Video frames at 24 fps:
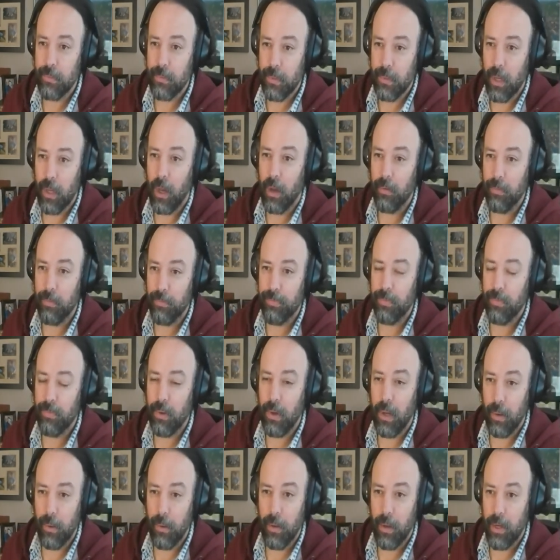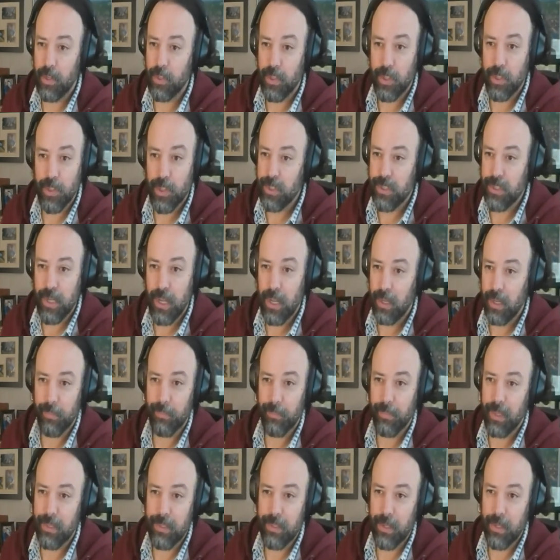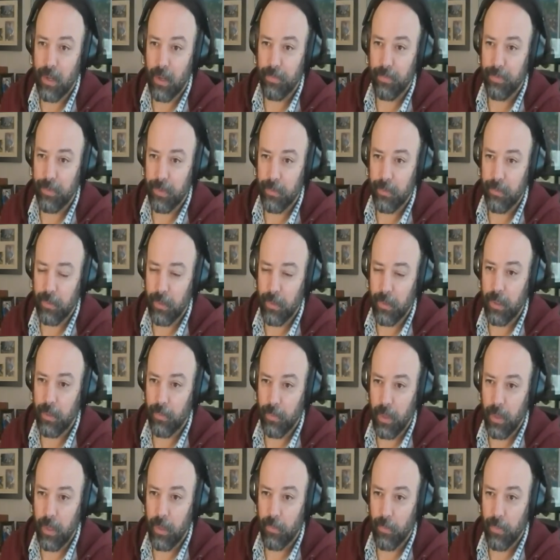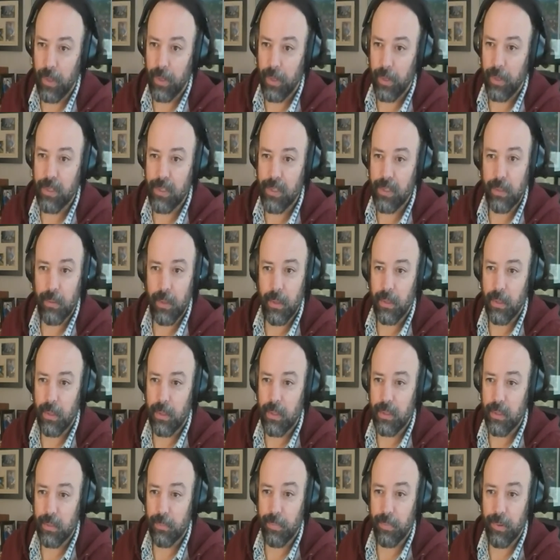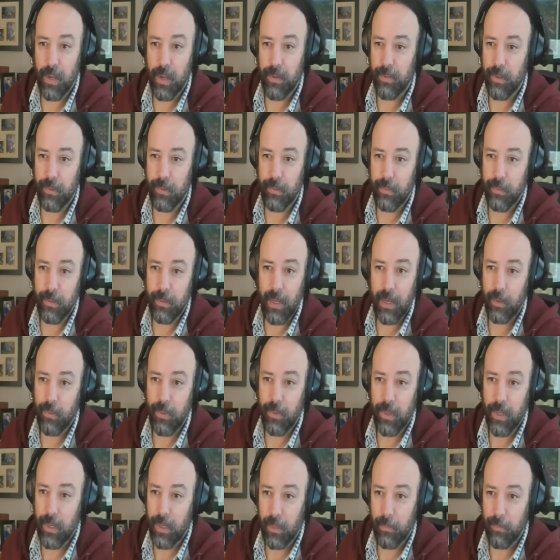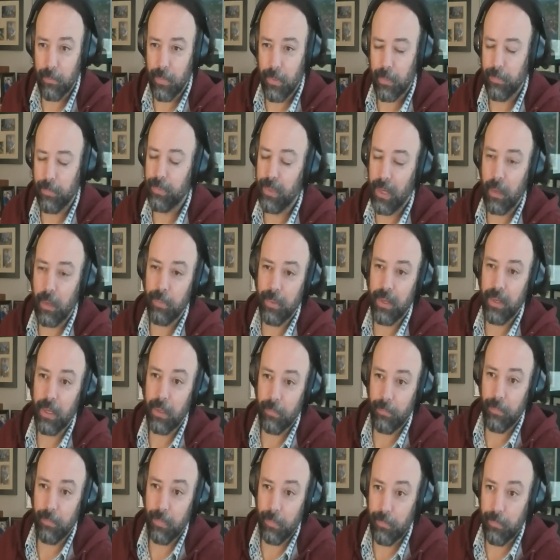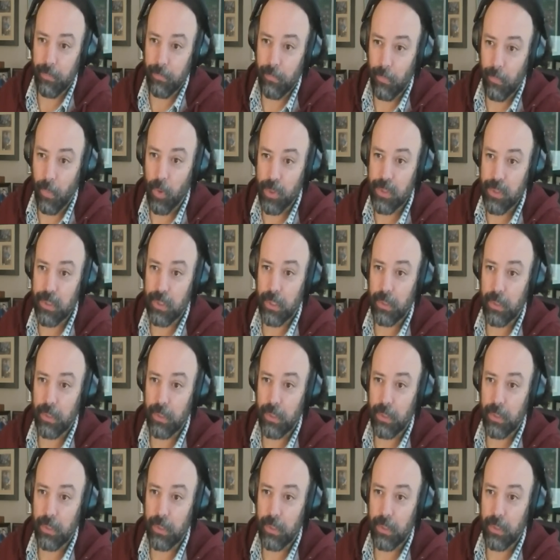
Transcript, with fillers: of, I should just take it myself and run it as a private equity company mostly,